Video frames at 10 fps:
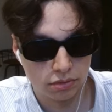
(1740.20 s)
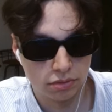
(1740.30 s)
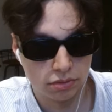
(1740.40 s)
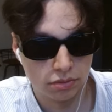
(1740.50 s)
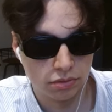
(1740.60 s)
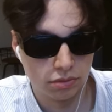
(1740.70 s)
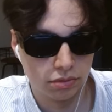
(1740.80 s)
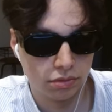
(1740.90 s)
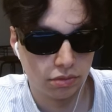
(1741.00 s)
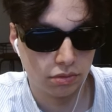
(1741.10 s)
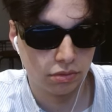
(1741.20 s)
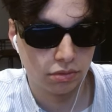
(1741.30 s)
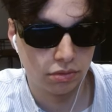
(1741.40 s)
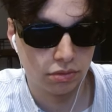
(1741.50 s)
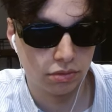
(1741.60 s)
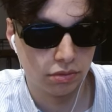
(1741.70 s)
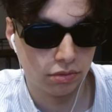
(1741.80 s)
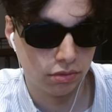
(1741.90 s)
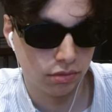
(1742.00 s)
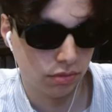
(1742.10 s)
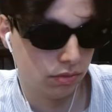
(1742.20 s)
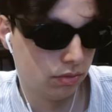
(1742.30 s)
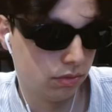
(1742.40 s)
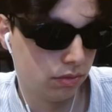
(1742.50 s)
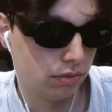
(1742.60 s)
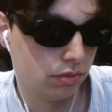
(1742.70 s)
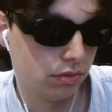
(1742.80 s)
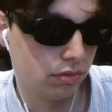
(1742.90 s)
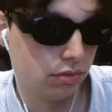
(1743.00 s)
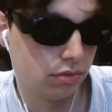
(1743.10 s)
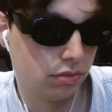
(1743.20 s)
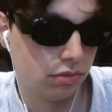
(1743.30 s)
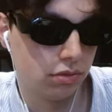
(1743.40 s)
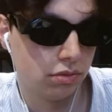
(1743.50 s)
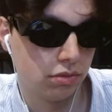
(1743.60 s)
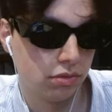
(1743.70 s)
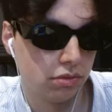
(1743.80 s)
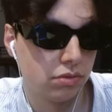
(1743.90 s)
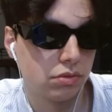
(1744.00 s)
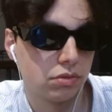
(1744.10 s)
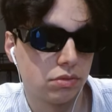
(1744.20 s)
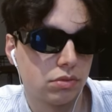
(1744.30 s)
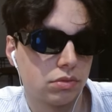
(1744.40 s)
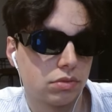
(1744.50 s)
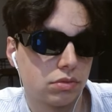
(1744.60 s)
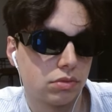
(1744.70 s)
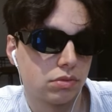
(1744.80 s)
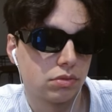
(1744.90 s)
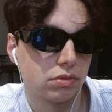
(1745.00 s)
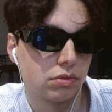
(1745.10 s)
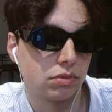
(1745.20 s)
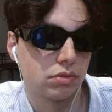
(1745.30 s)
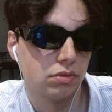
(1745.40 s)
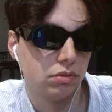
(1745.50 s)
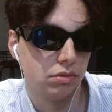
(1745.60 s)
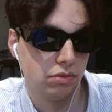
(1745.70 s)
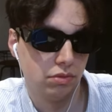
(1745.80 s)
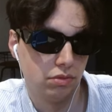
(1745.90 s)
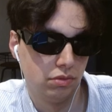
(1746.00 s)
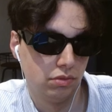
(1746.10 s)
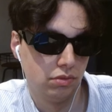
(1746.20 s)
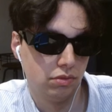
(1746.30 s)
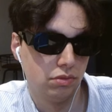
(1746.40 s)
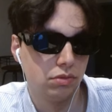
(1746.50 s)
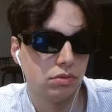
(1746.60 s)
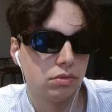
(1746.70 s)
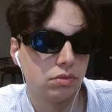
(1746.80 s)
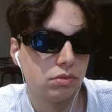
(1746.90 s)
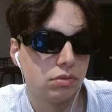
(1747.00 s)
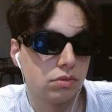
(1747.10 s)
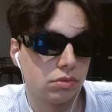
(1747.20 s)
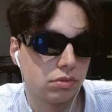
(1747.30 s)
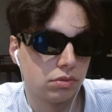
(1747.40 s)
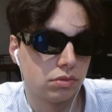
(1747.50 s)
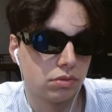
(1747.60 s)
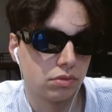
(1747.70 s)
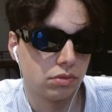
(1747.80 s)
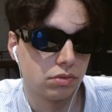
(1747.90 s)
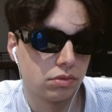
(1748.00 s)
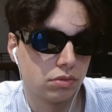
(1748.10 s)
(not speaking)